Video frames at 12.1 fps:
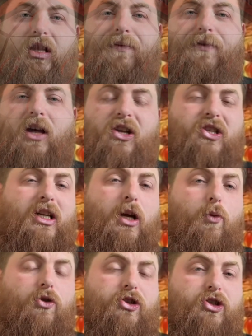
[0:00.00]
first thing I
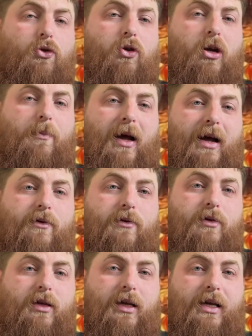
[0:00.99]
want to talk about
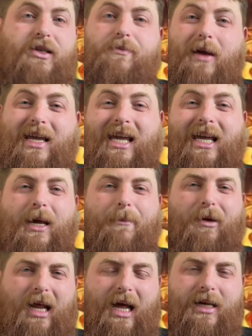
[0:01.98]
is making a
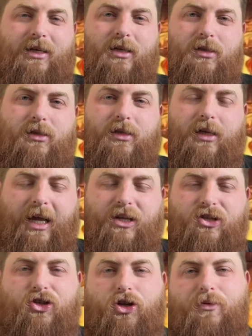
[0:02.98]
plan. It's
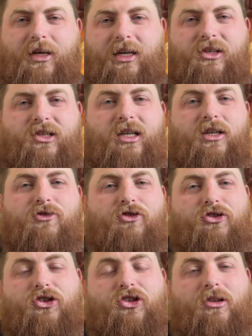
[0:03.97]
too easy just
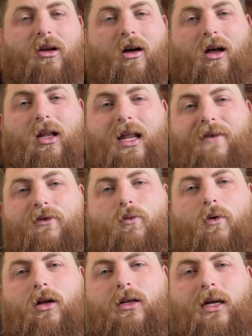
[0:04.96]
to start at level
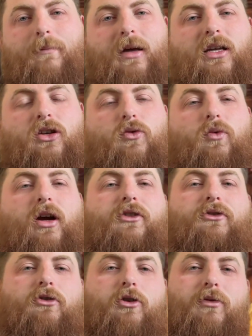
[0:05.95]
1 and make your way
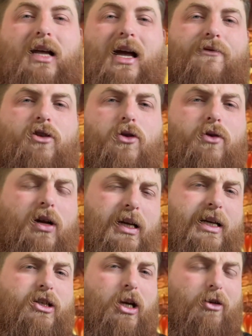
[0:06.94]
through and have no clear
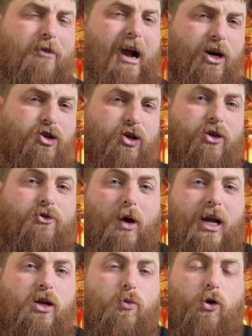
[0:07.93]
direction where
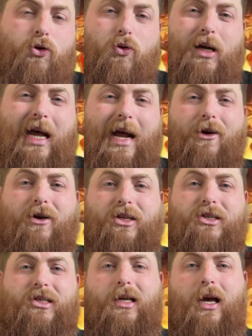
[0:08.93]
you want your character
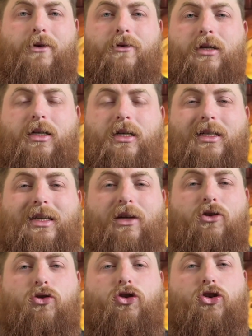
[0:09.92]
to go. Now
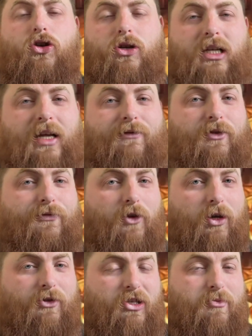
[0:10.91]
you should, if you
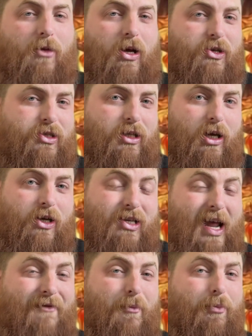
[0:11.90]
follow this masterclass,
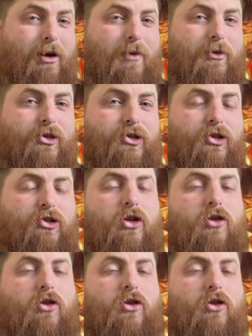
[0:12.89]
have a premise, so you're